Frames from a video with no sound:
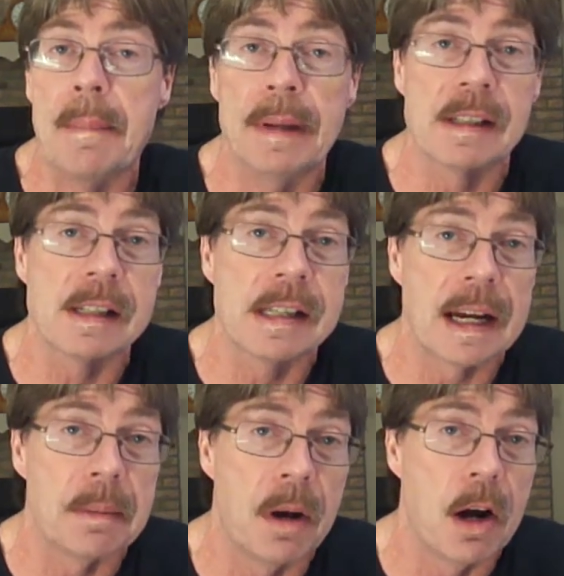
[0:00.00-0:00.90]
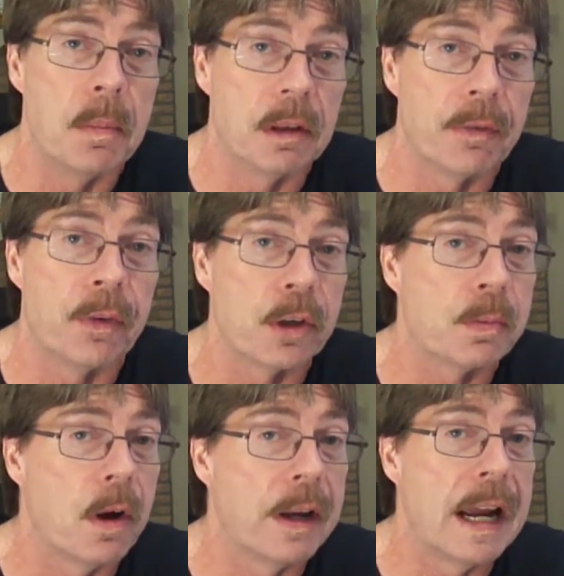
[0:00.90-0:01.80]
I missed the second moto, but the first
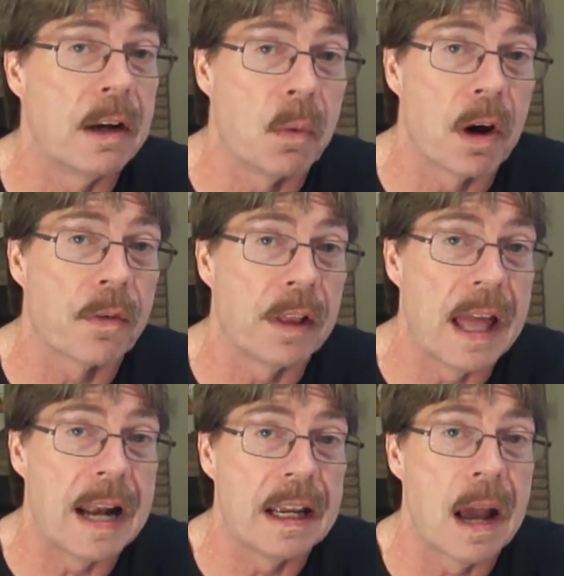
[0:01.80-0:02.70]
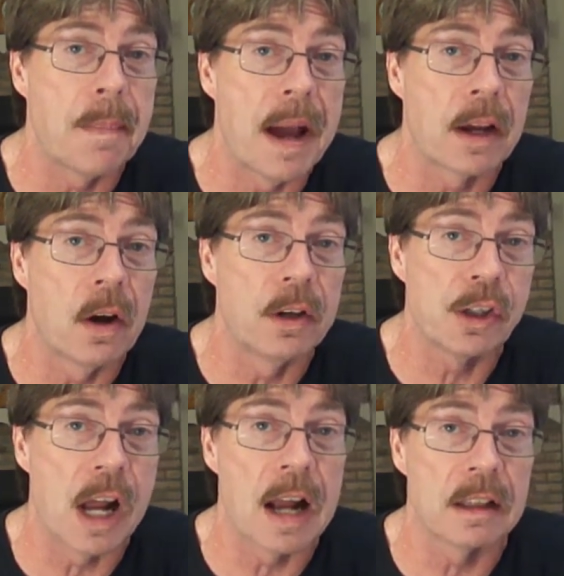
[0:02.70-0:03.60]
moto, he had to work for that. He got by Cody
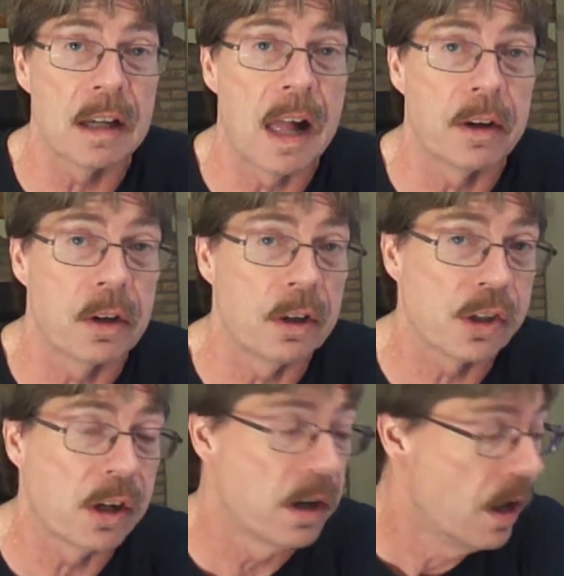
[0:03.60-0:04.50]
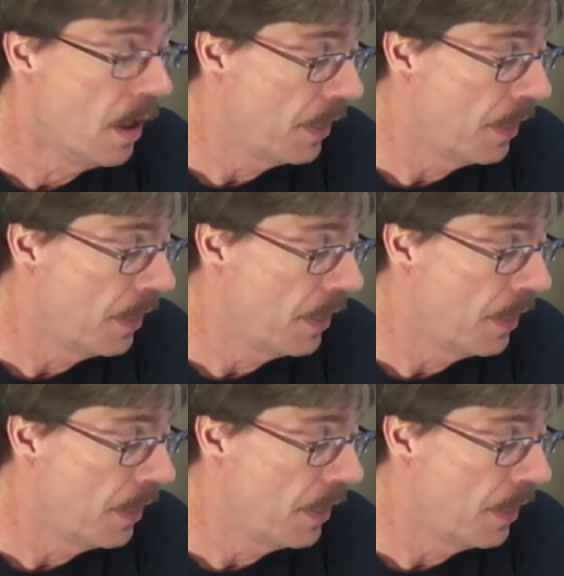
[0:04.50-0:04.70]
Shock and Tyler Kirchner.